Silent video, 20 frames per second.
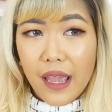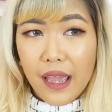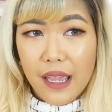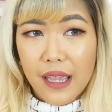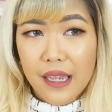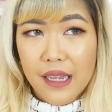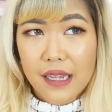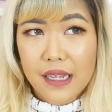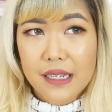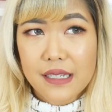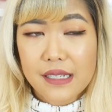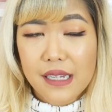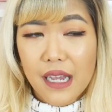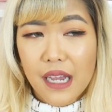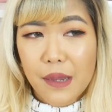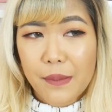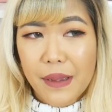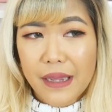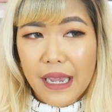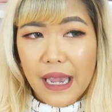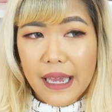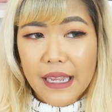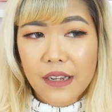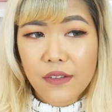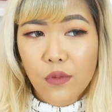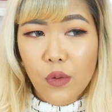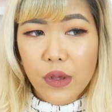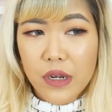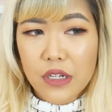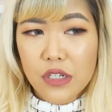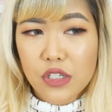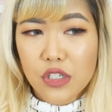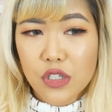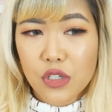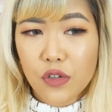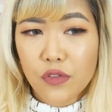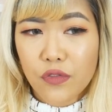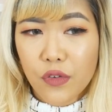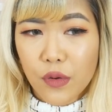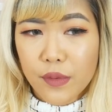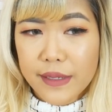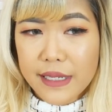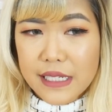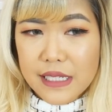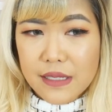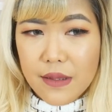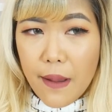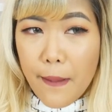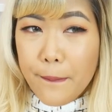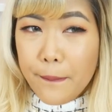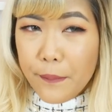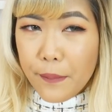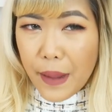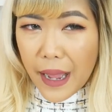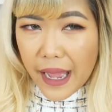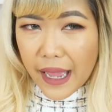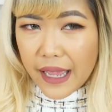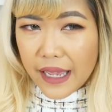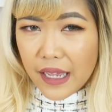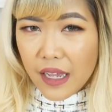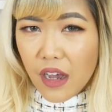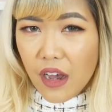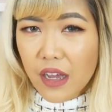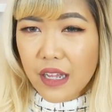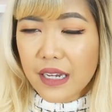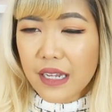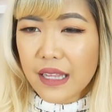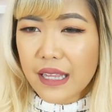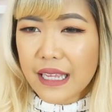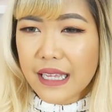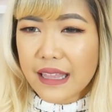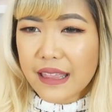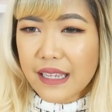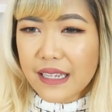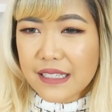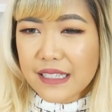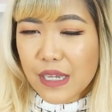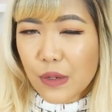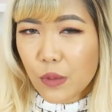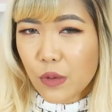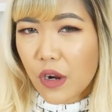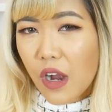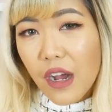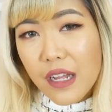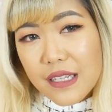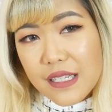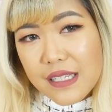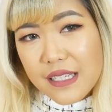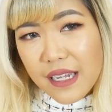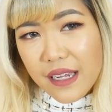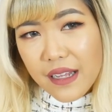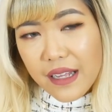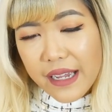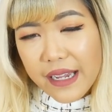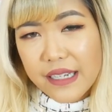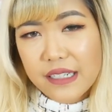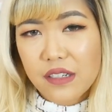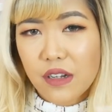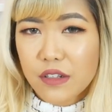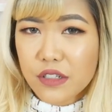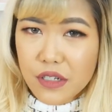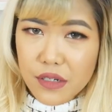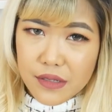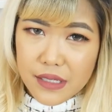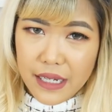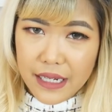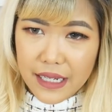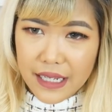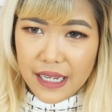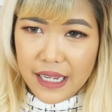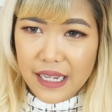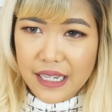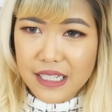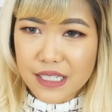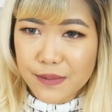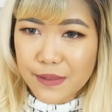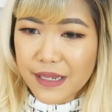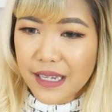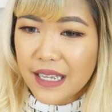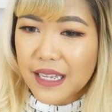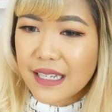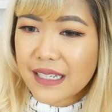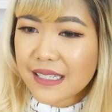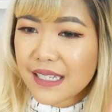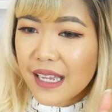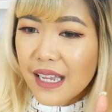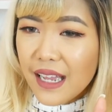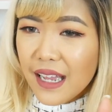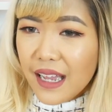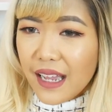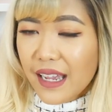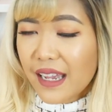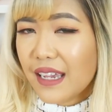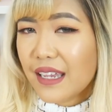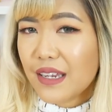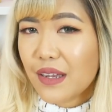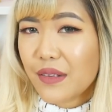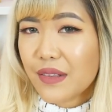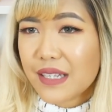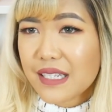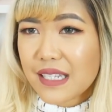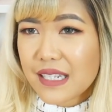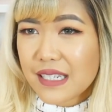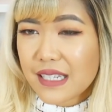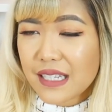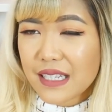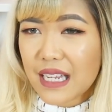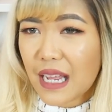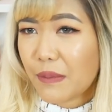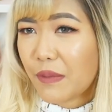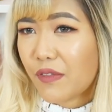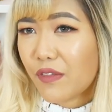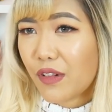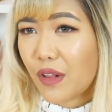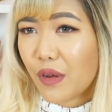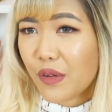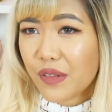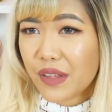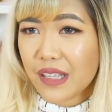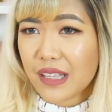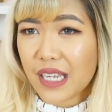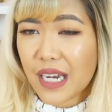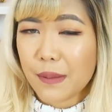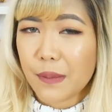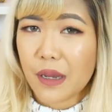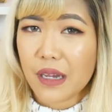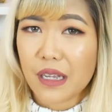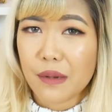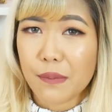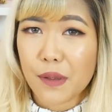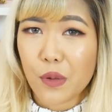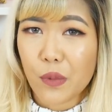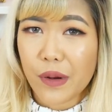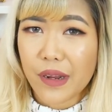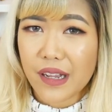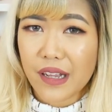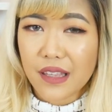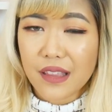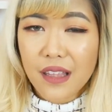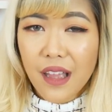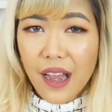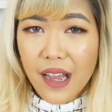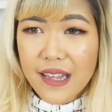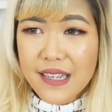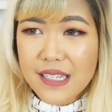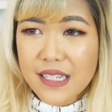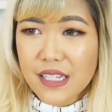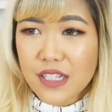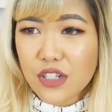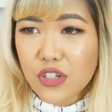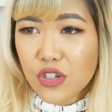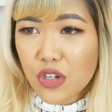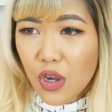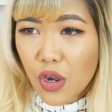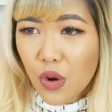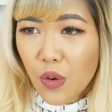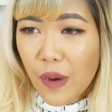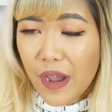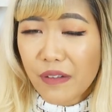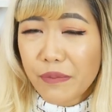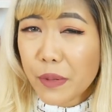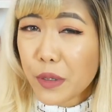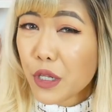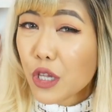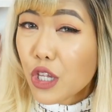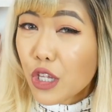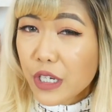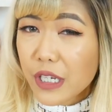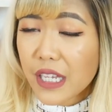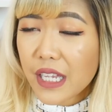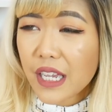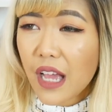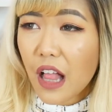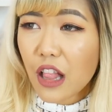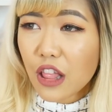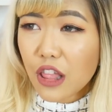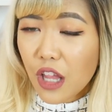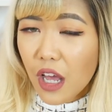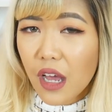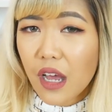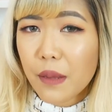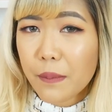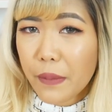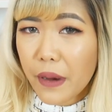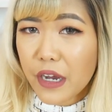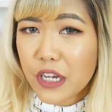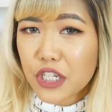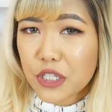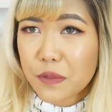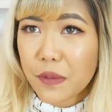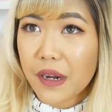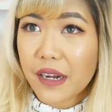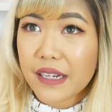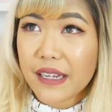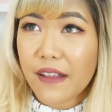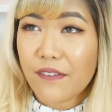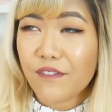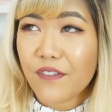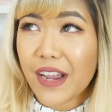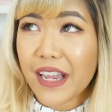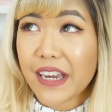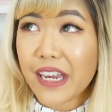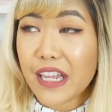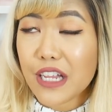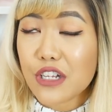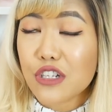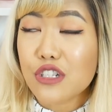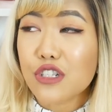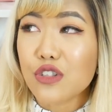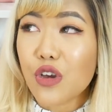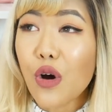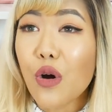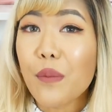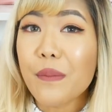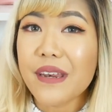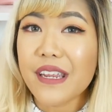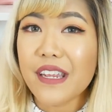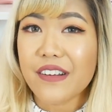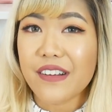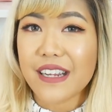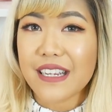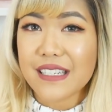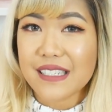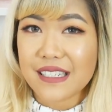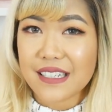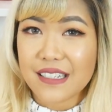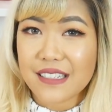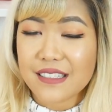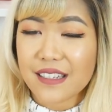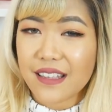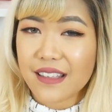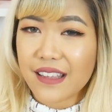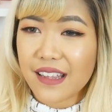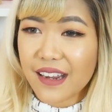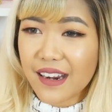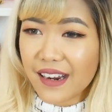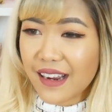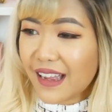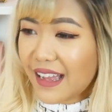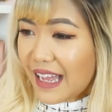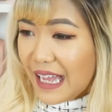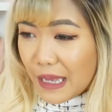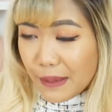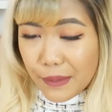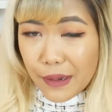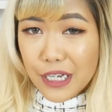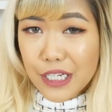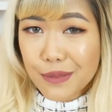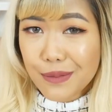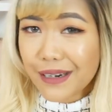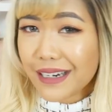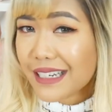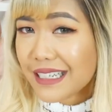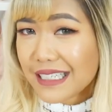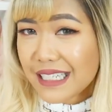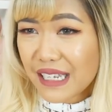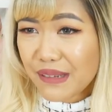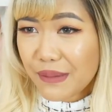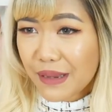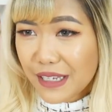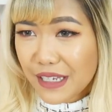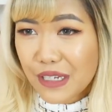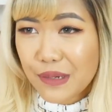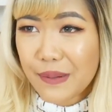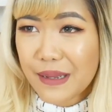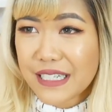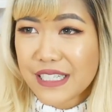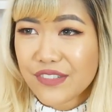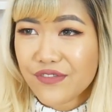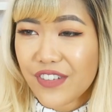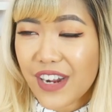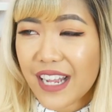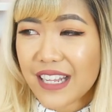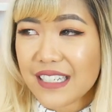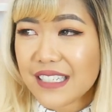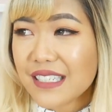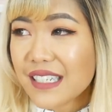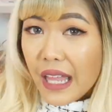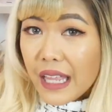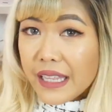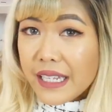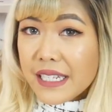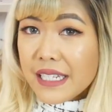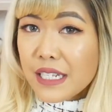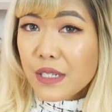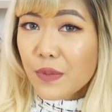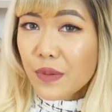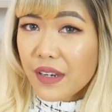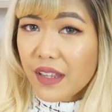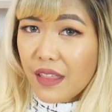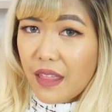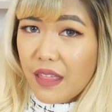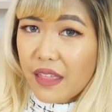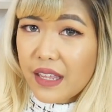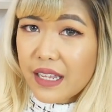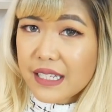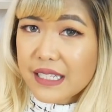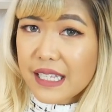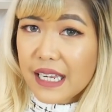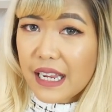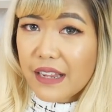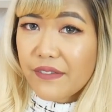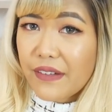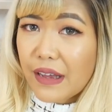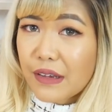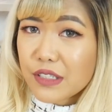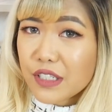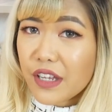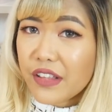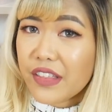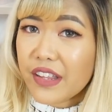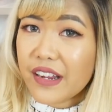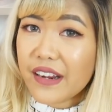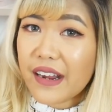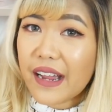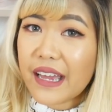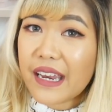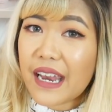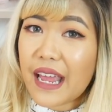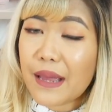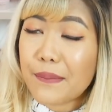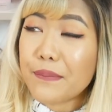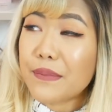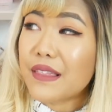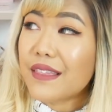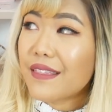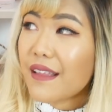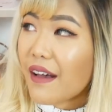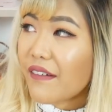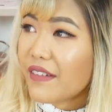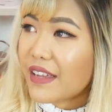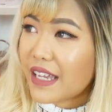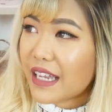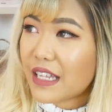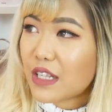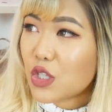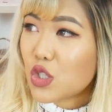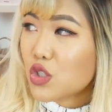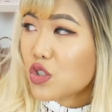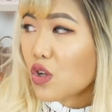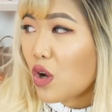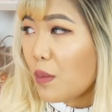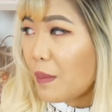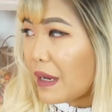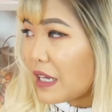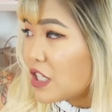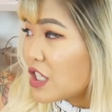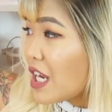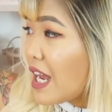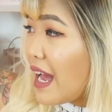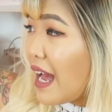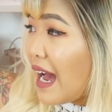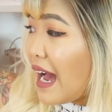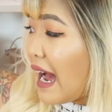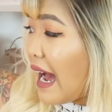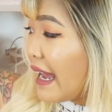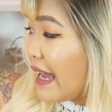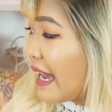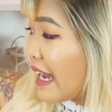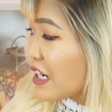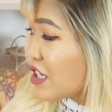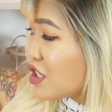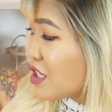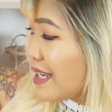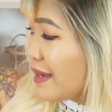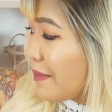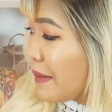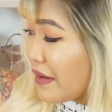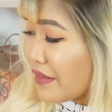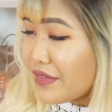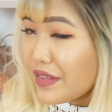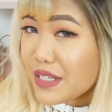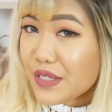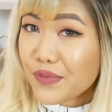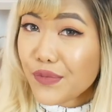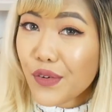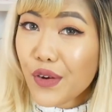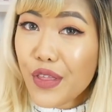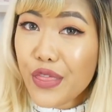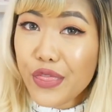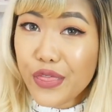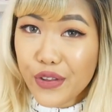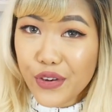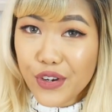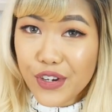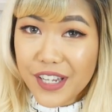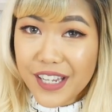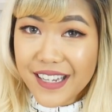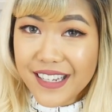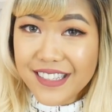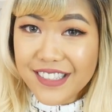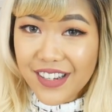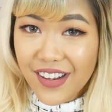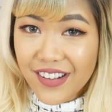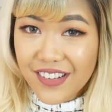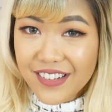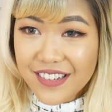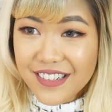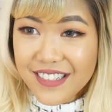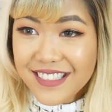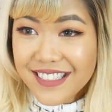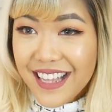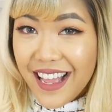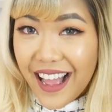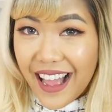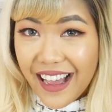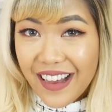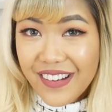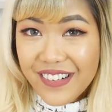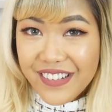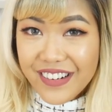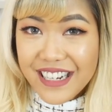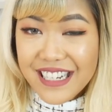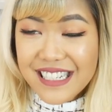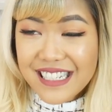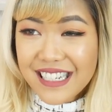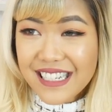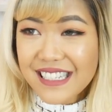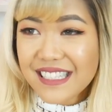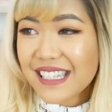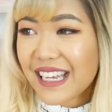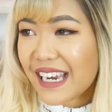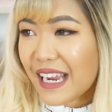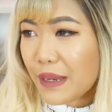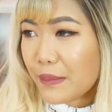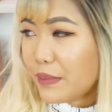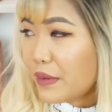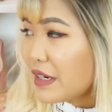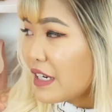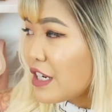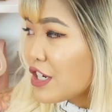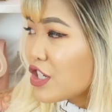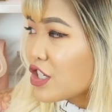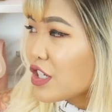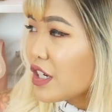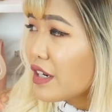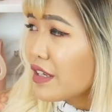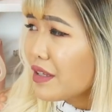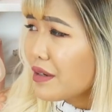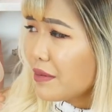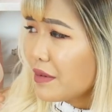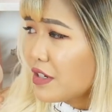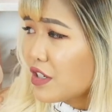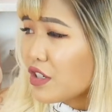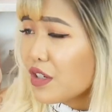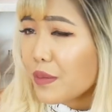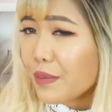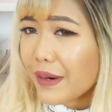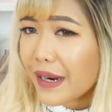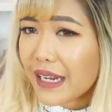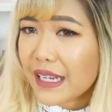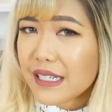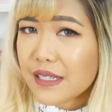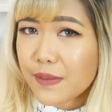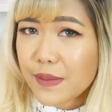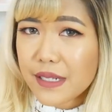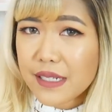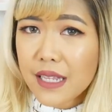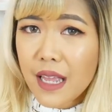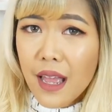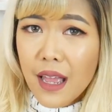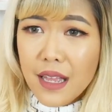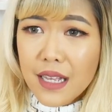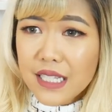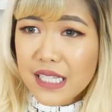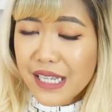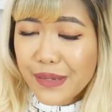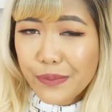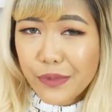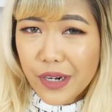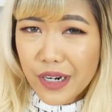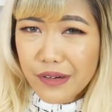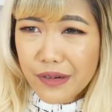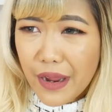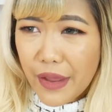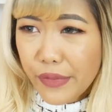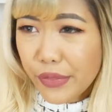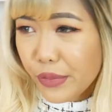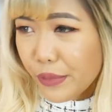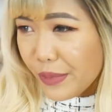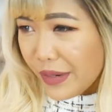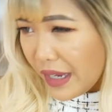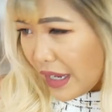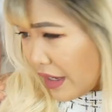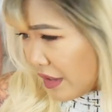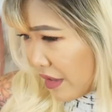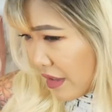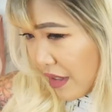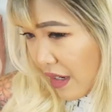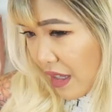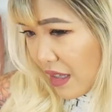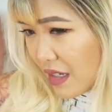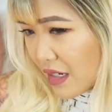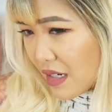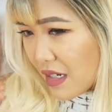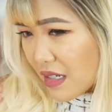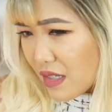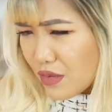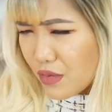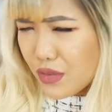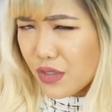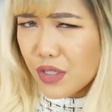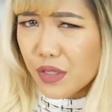And I kind of wanted to focus buying on like things that were on sale and also secondhand because, you know, this is the type of clothing that I'm not going to be wearing a lot. So I've been looking a lot on Poshmark and finding so many great deals on there. Poshmark is like my new best friend. This is one of the things that I found on there and I'm loving it so much. I actually bought this for $30. How crazy is that? I'm pretty sure the original price was somewhere around $300 or